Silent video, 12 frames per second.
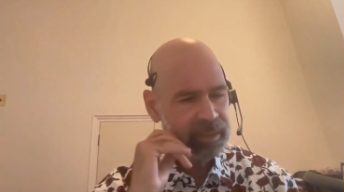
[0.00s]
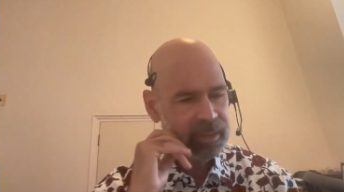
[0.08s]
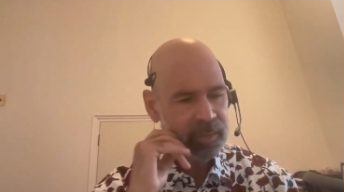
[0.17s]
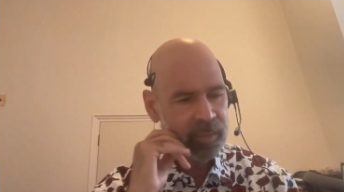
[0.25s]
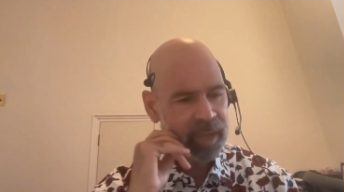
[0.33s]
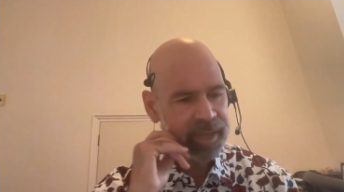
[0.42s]

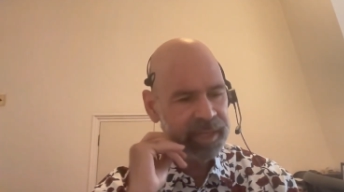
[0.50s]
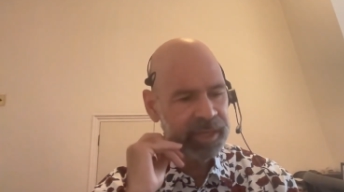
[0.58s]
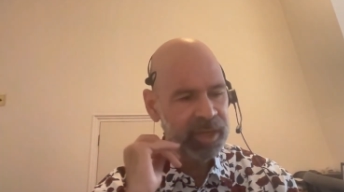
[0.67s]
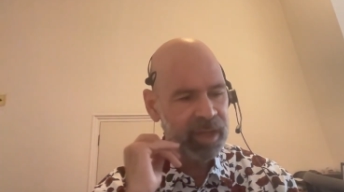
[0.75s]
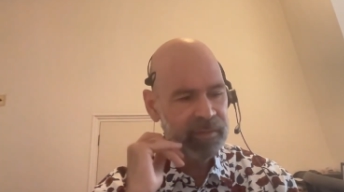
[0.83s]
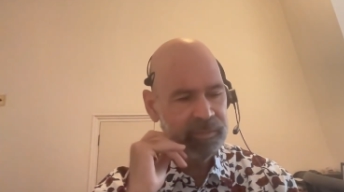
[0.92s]
writing a
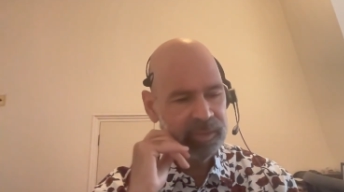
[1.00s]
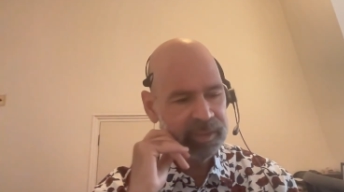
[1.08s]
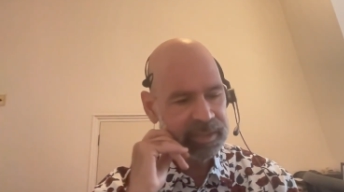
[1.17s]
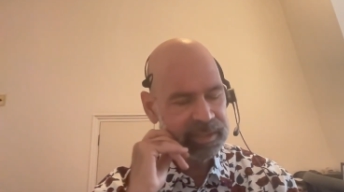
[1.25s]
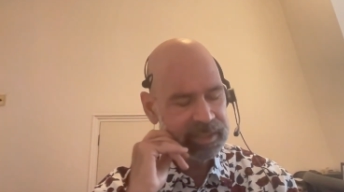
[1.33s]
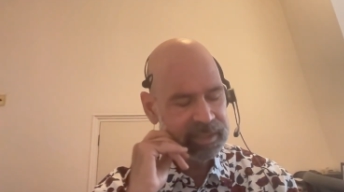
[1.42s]
novel
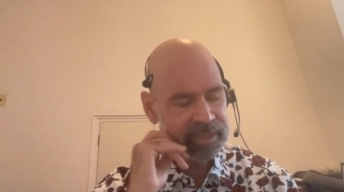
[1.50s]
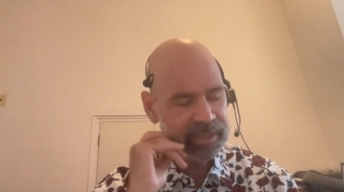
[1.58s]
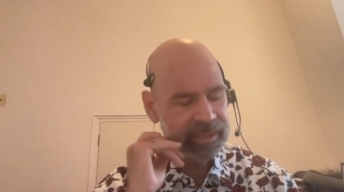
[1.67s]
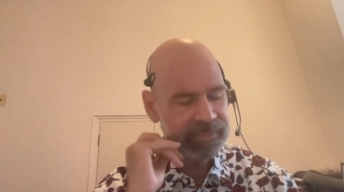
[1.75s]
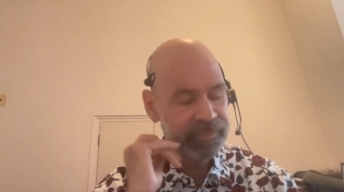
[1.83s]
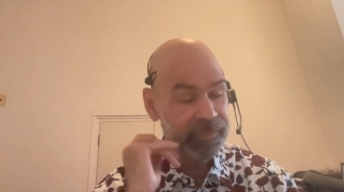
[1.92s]

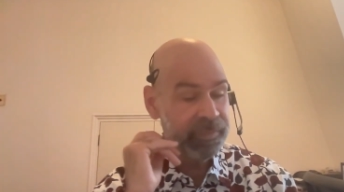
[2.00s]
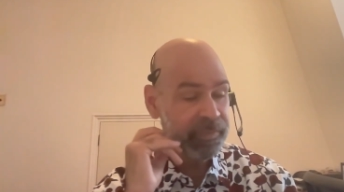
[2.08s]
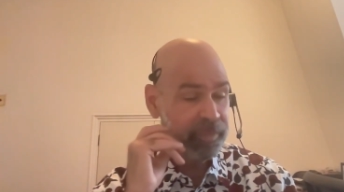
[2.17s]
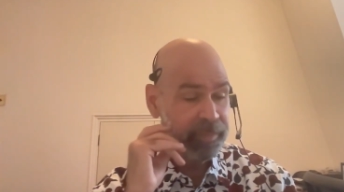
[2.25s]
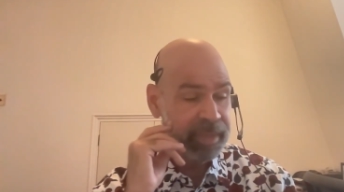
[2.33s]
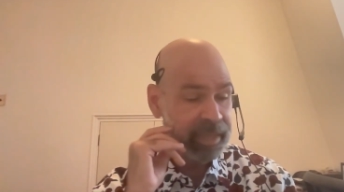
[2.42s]
is
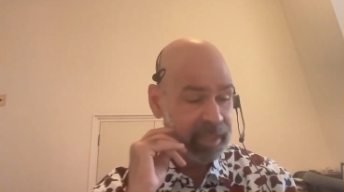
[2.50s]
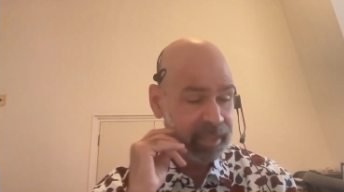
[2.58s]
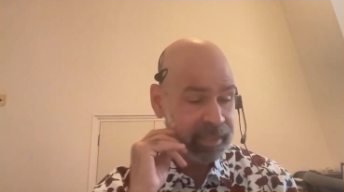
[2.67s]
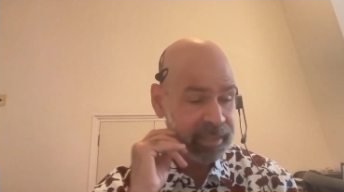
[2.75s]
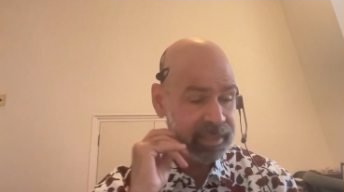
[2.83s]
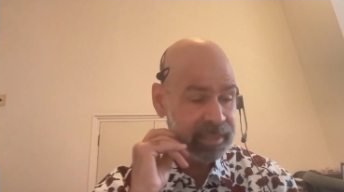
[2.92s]
for me at
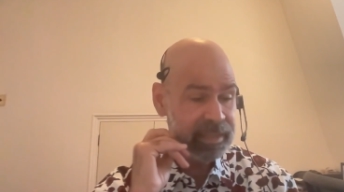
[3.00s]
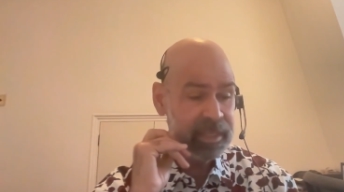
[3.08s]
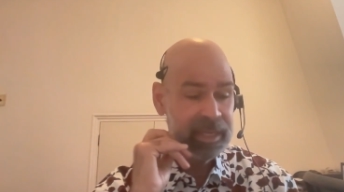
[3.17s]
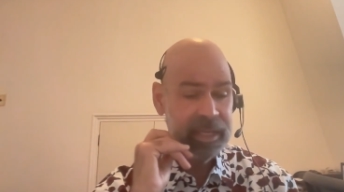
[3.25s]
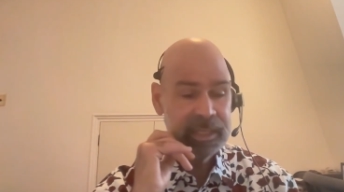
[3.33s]
least,